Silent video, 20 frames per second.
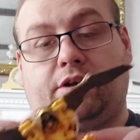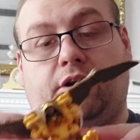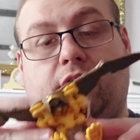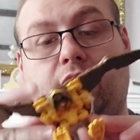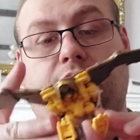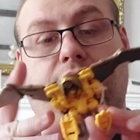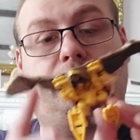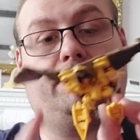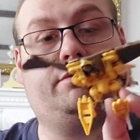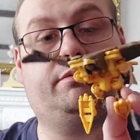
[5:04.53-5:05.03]

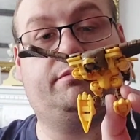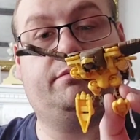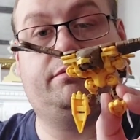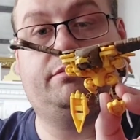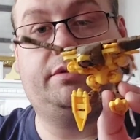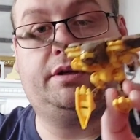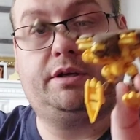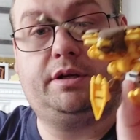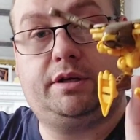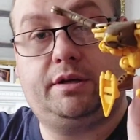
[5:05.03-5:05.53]
got
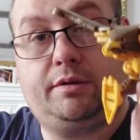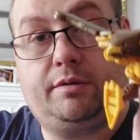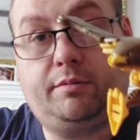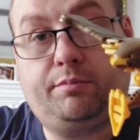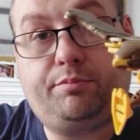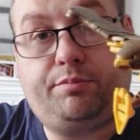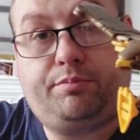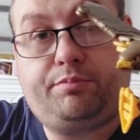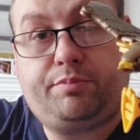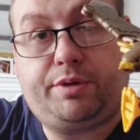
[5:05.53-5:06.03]

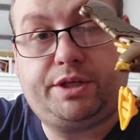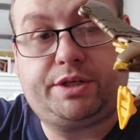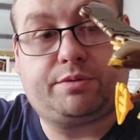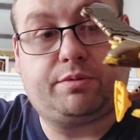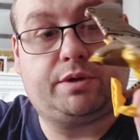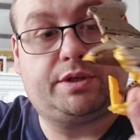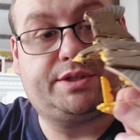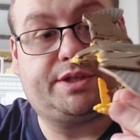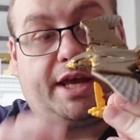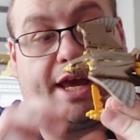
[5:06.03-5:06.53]
Beast
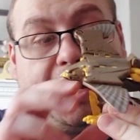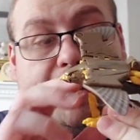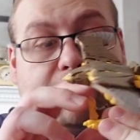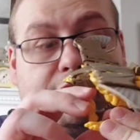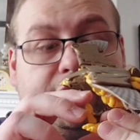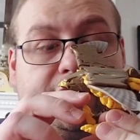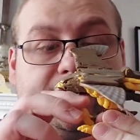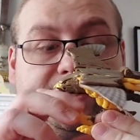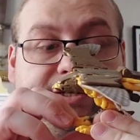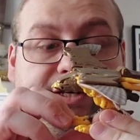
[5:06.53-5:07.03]
Wars
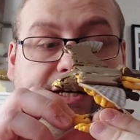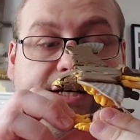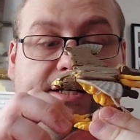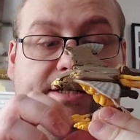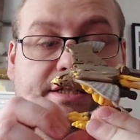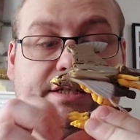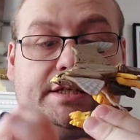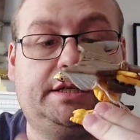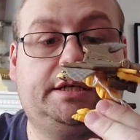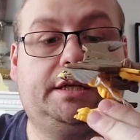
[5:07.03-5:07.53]
Airazor,
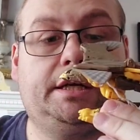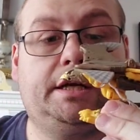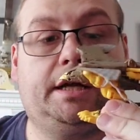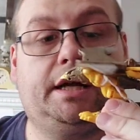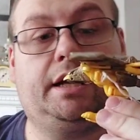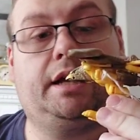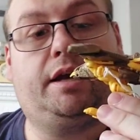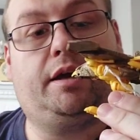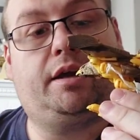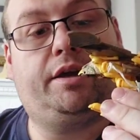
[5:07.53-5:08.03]

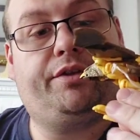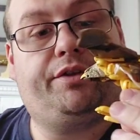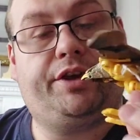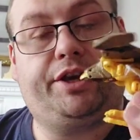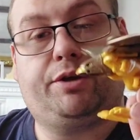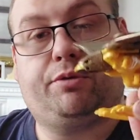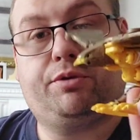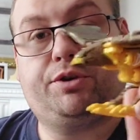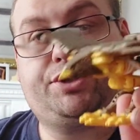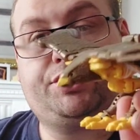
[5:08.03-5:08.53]

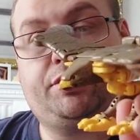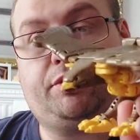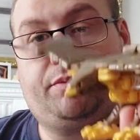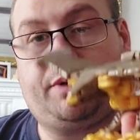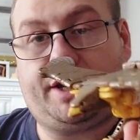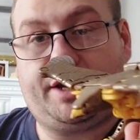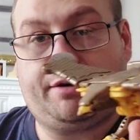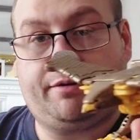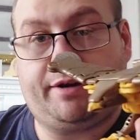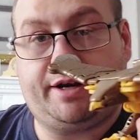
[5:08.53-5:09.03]
the original
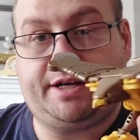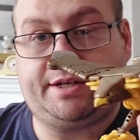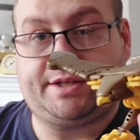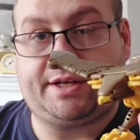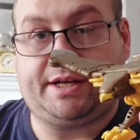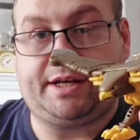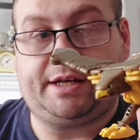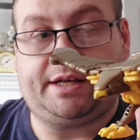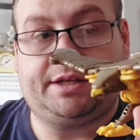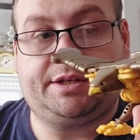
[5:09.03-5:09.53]

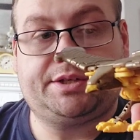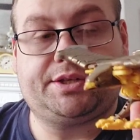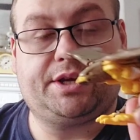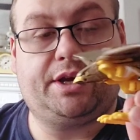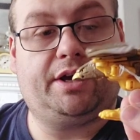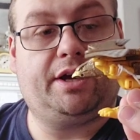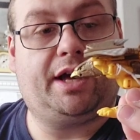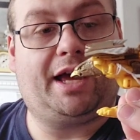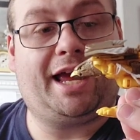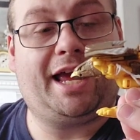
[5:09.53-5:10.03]
Airazor.
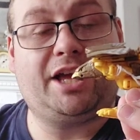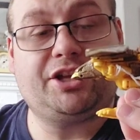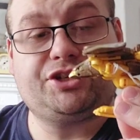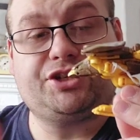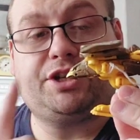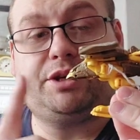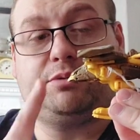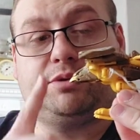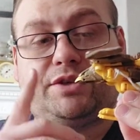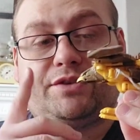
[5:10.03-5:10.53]
So I
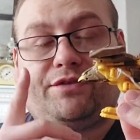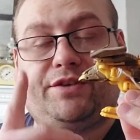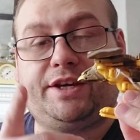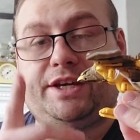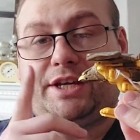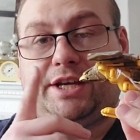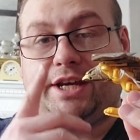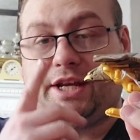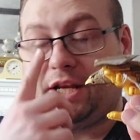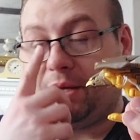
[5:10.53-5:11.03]
actually was
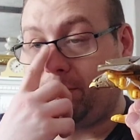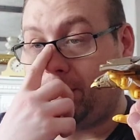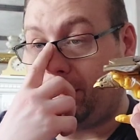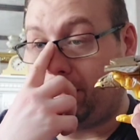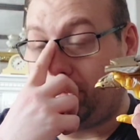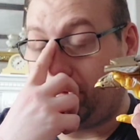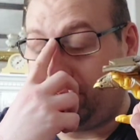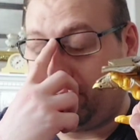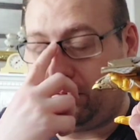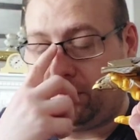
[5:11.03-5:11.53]
thinking
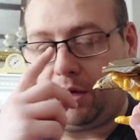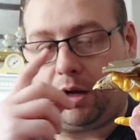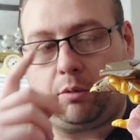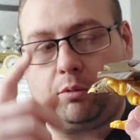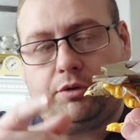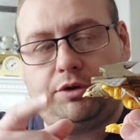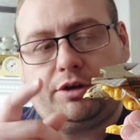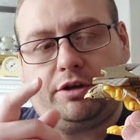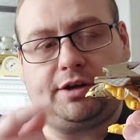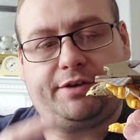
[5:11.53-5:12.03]
about, I
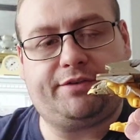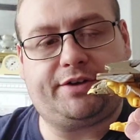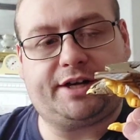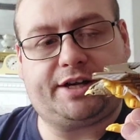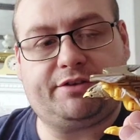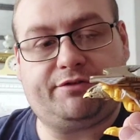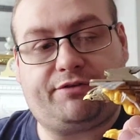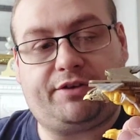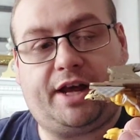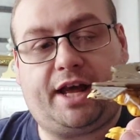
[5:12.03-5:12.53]
wonder if I
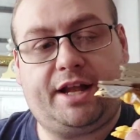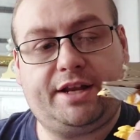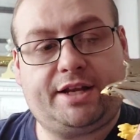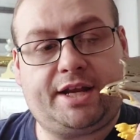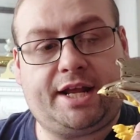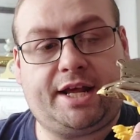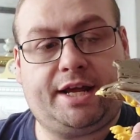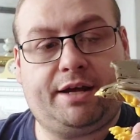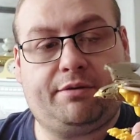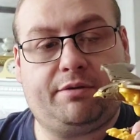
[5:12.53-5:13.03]
can find
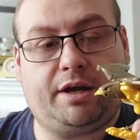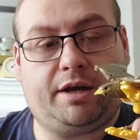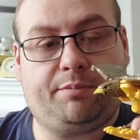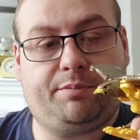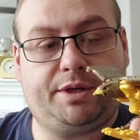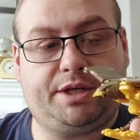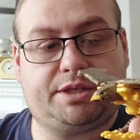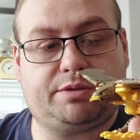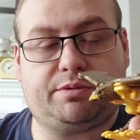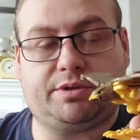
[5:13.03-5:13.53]
a
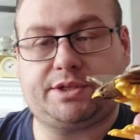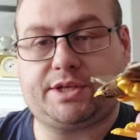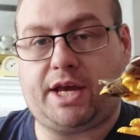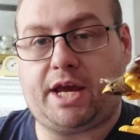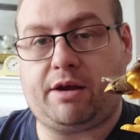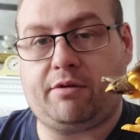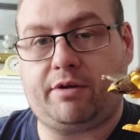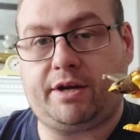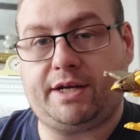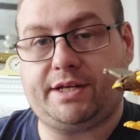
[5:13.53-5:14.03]
Beast Wars
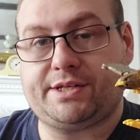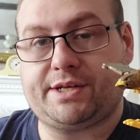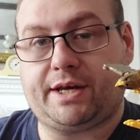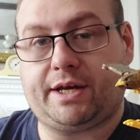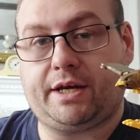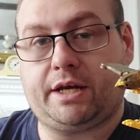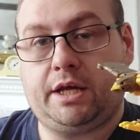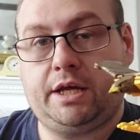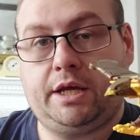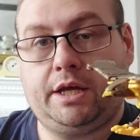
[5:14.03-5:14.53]

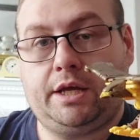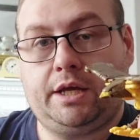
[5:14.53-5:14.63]
Airazor